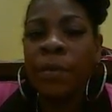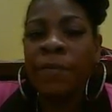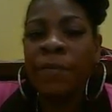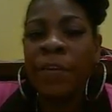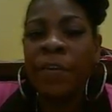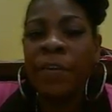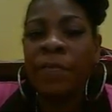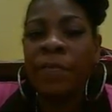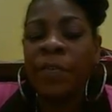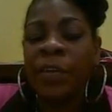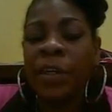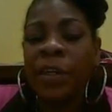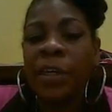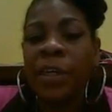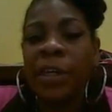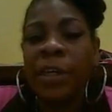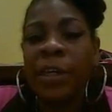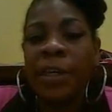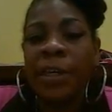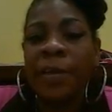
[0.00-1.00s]

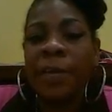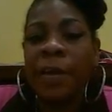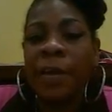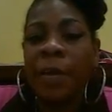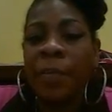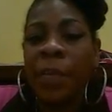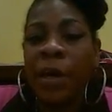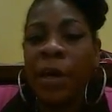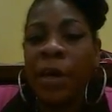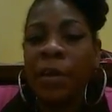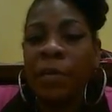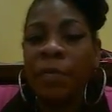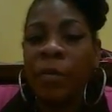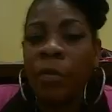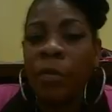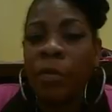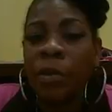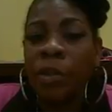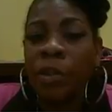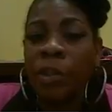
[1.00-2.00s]
50. A bottle of
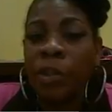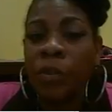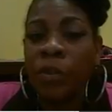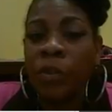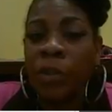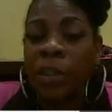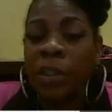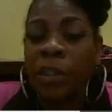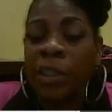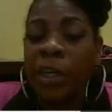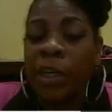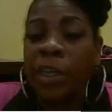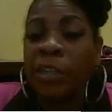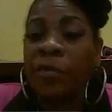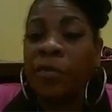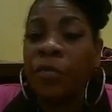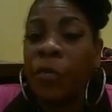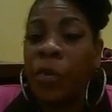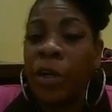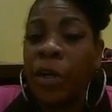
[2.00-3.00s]
orange juice
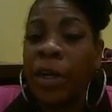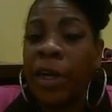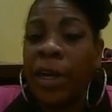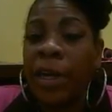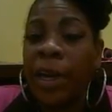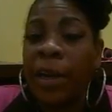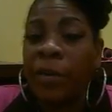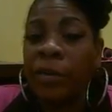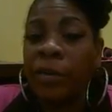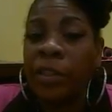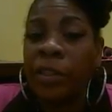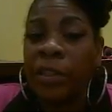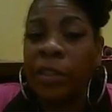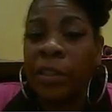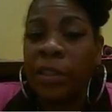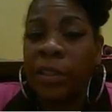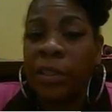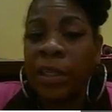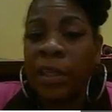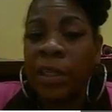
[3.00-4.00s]
contains 48
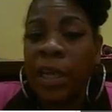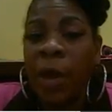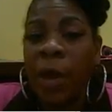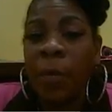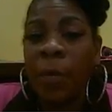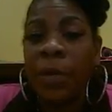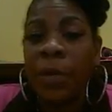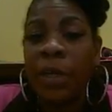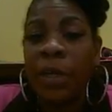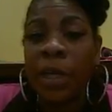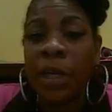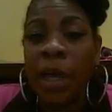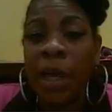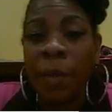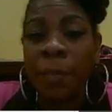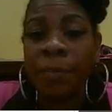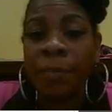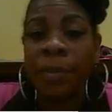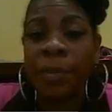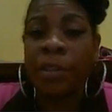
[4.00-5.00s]
ounces. How many
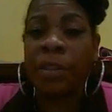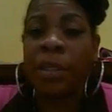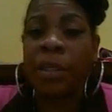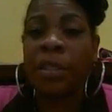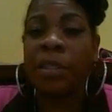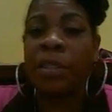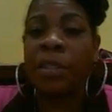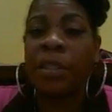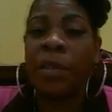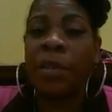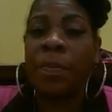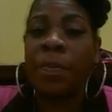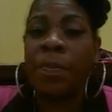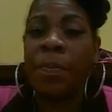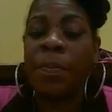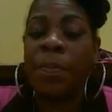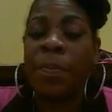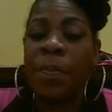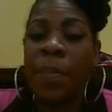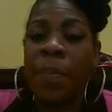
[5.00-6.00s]
cups does the
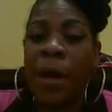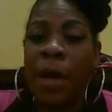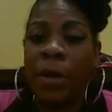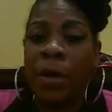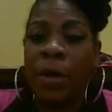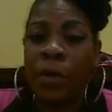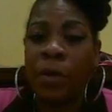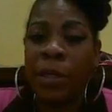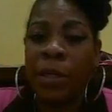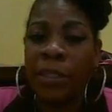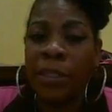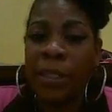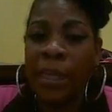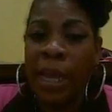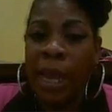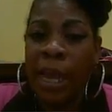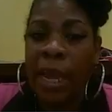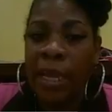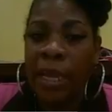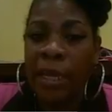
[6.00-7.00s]
bottle
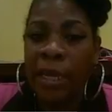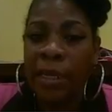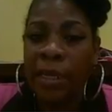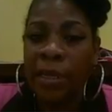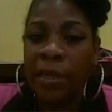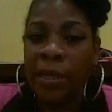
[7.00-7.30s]
contain?